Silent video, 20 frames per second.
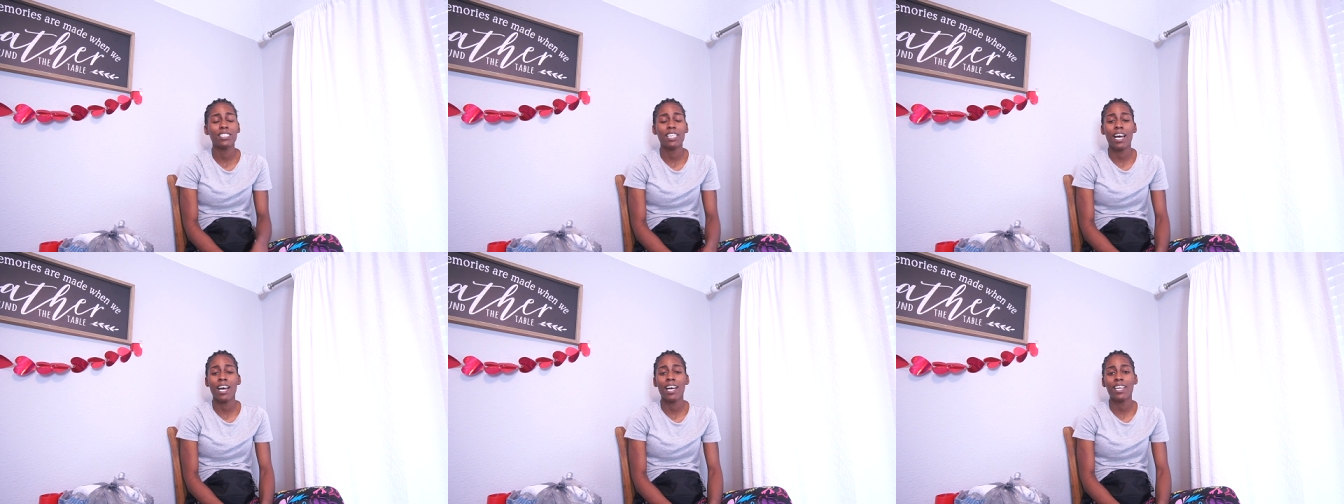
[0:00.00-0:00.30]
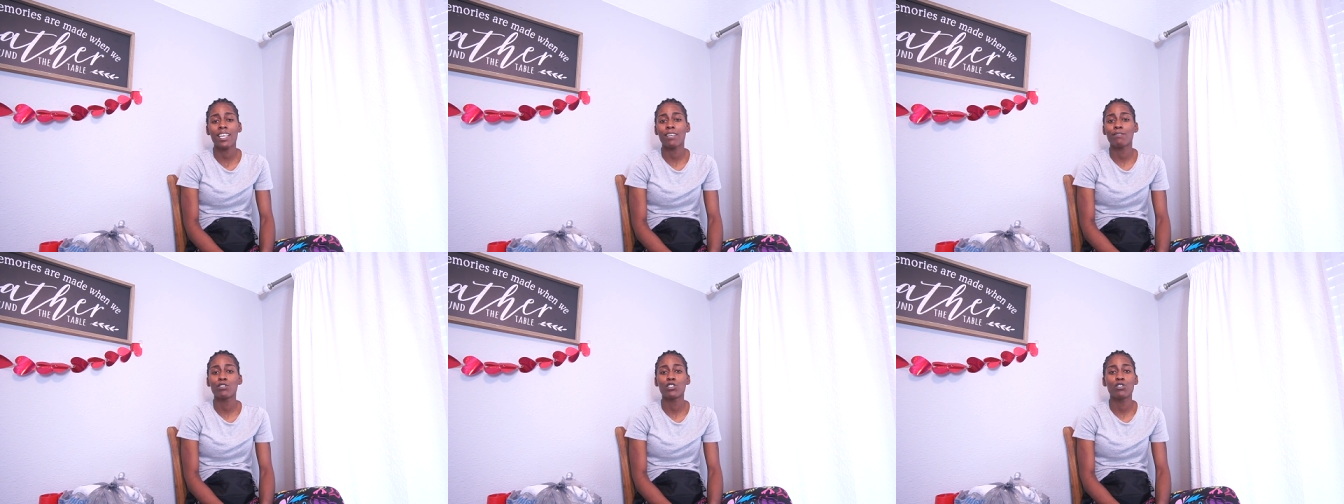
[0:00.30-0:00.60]
I
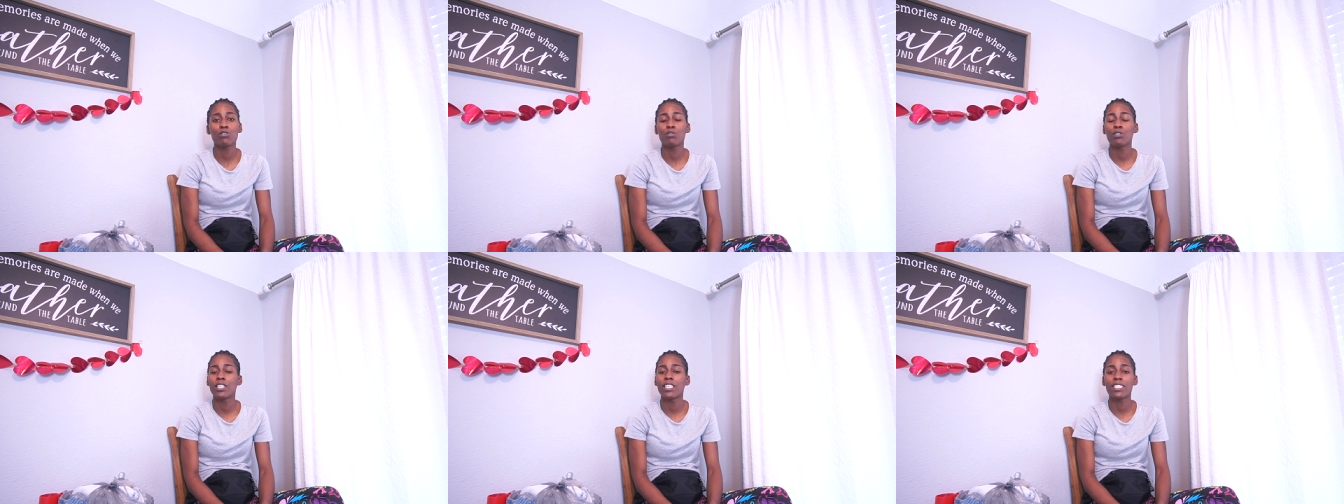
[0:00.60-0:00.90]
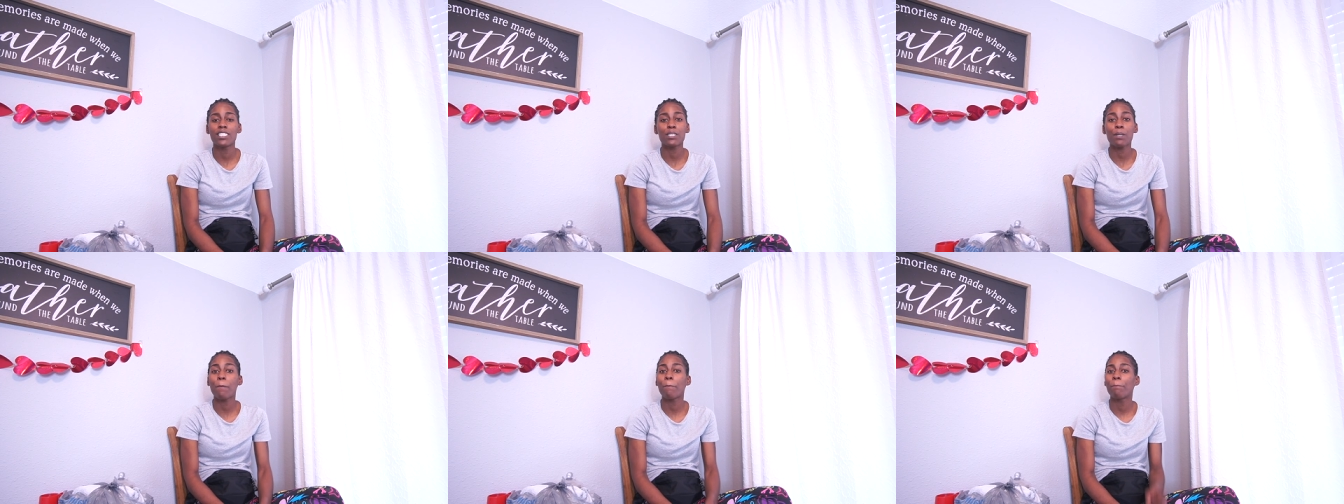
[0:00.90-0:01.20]
have to
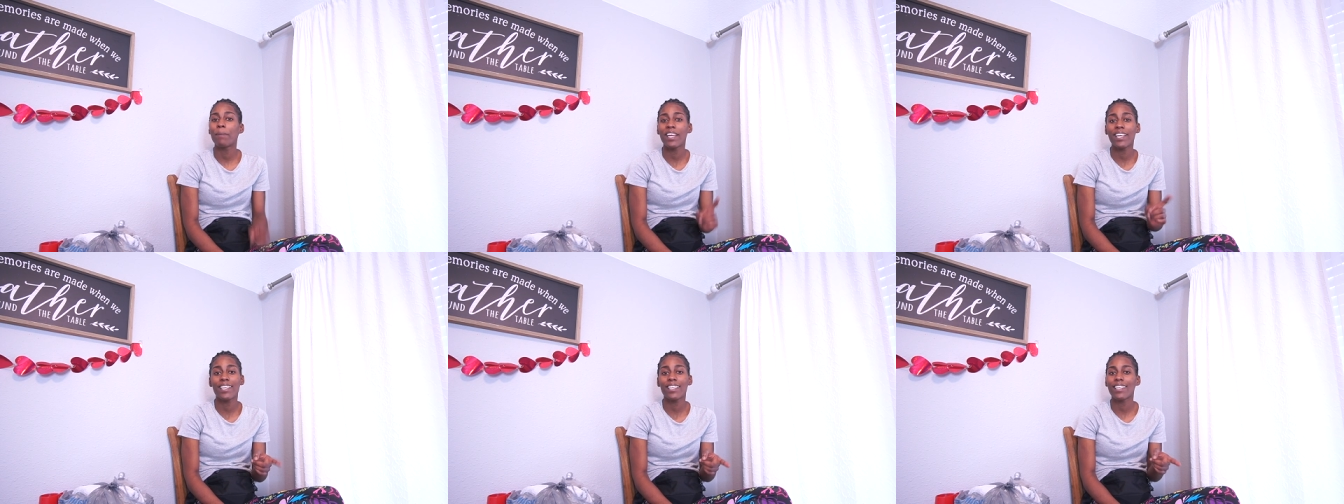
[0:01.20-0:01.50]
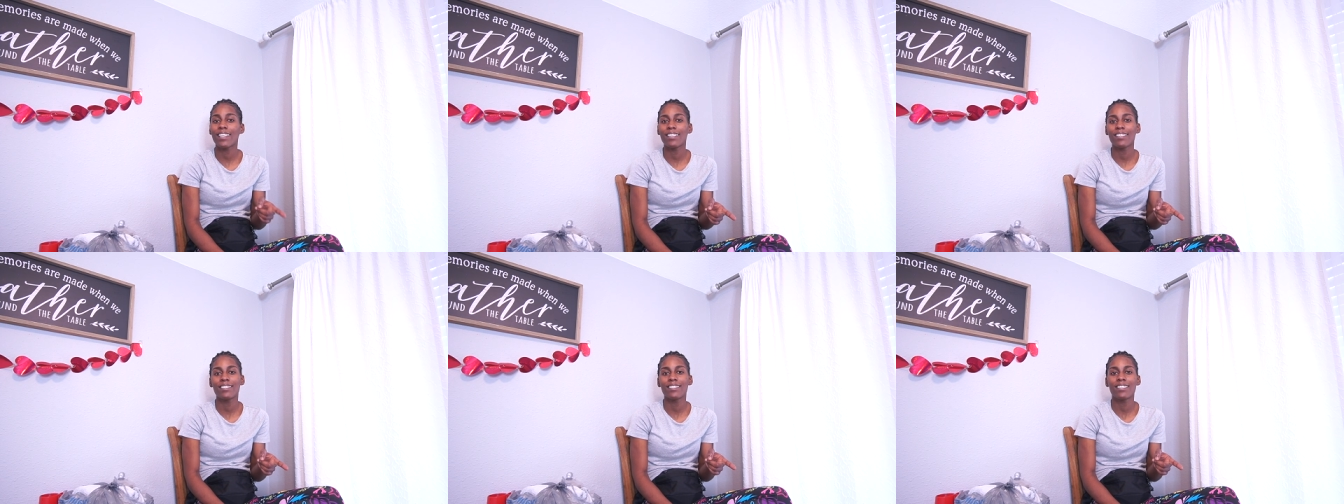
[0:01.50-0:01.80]
get some
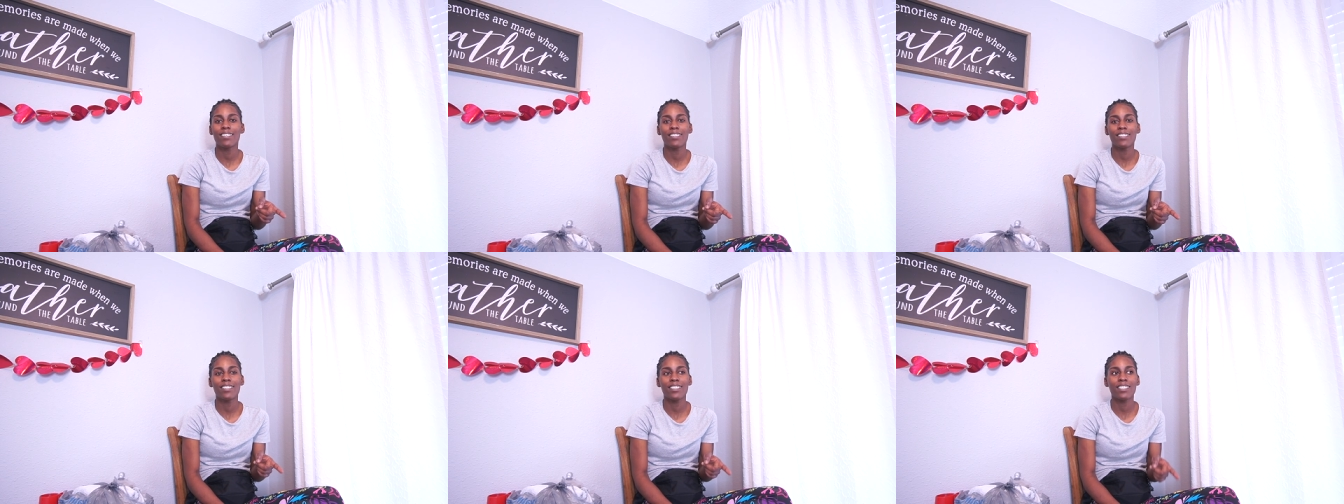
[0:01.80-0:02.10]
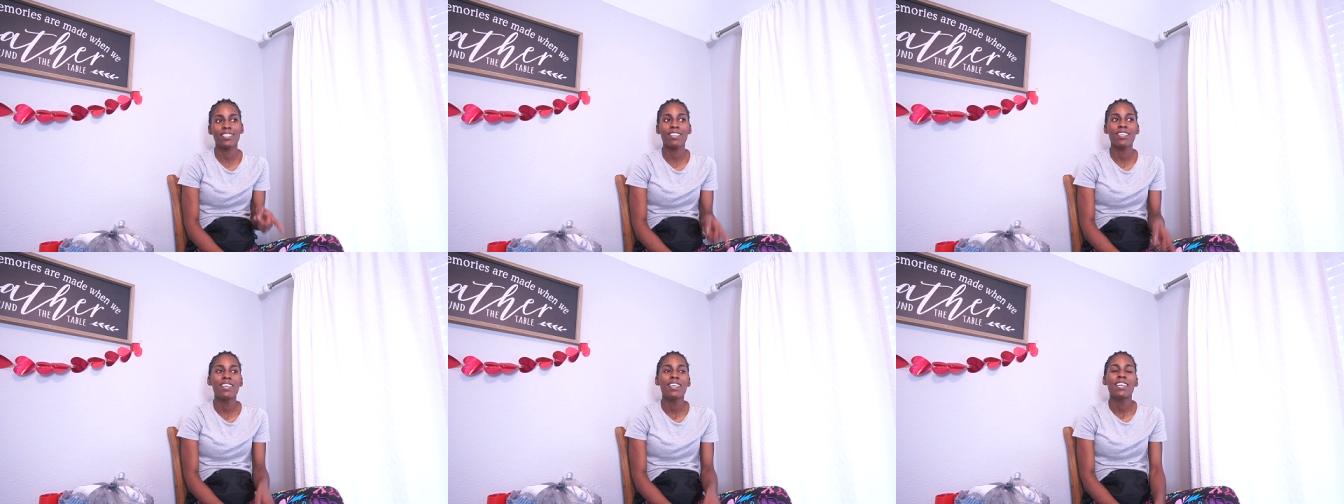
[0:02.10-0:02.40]
baking
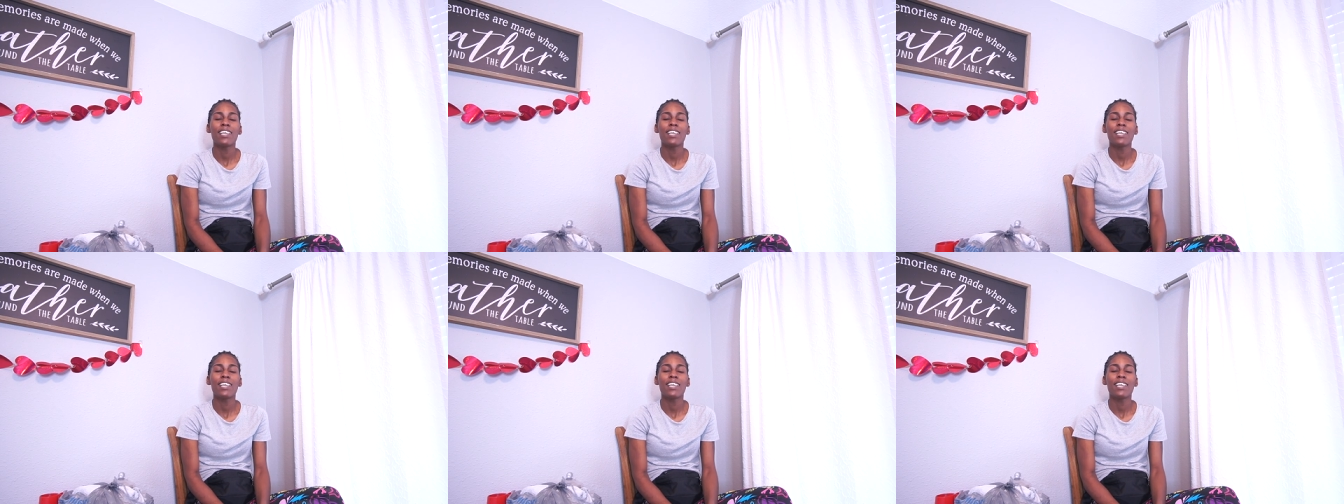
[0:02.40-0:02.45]
done,